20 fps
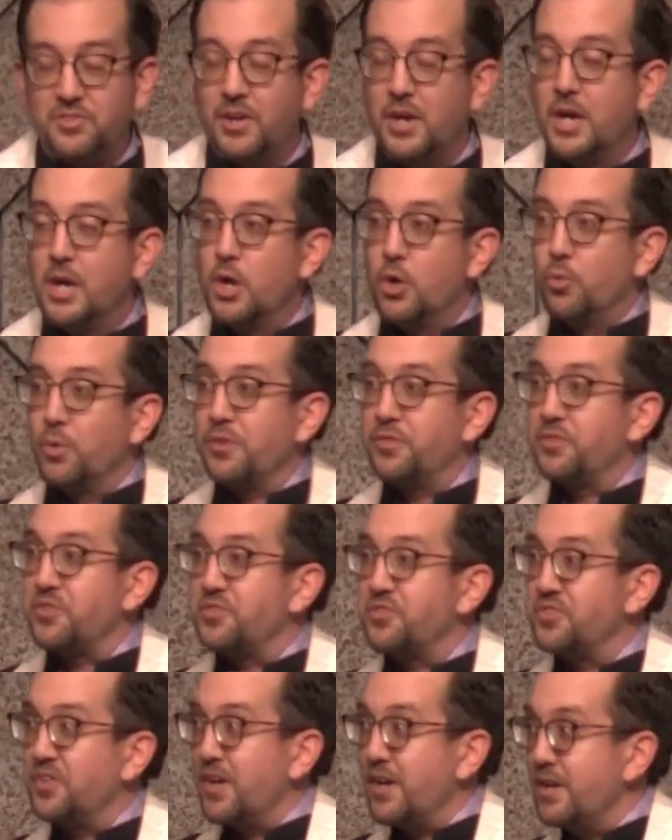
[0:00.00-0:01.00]
with the
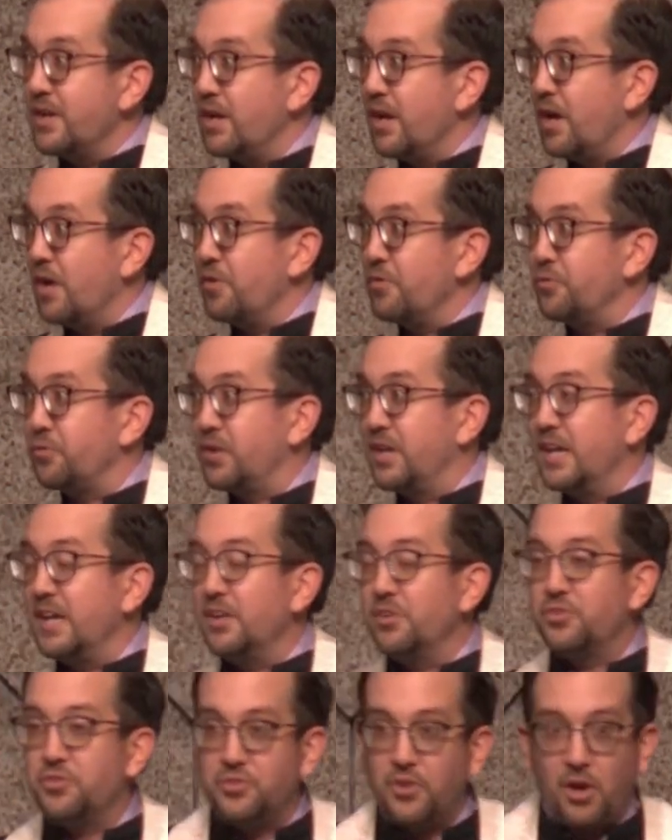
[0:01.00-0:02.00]
son of King
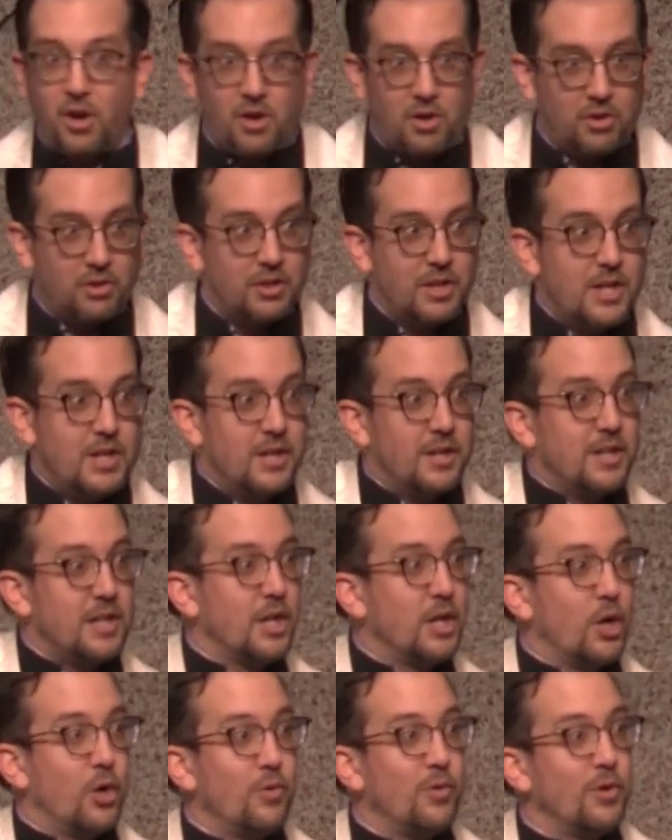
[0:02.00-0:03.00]
Saul. You
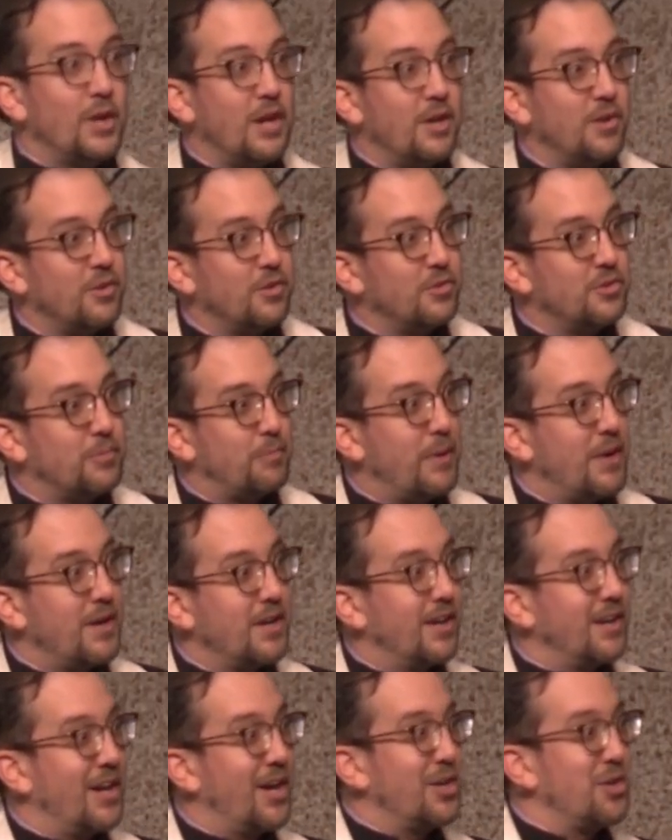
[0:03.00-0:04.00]
know, depending on
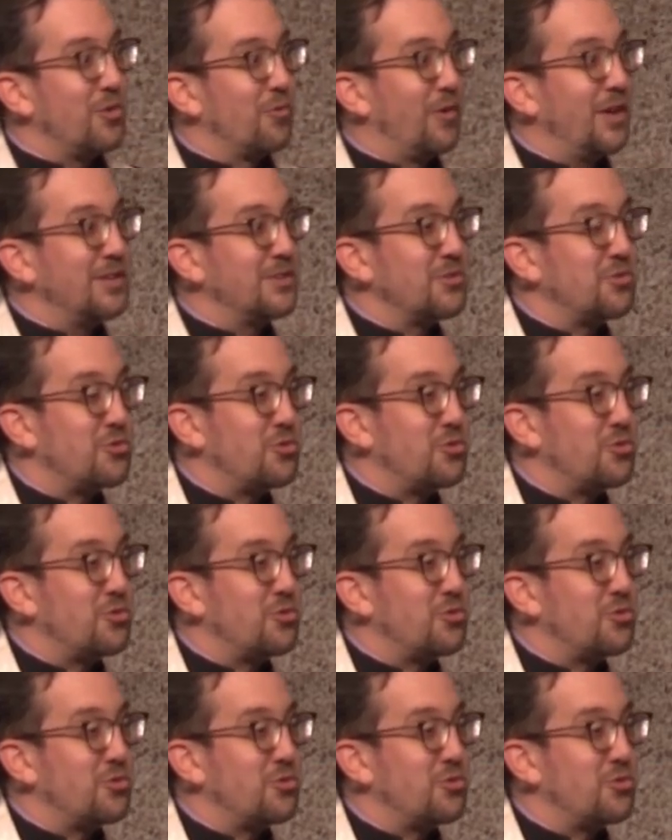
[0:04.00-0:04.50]
how you read the story,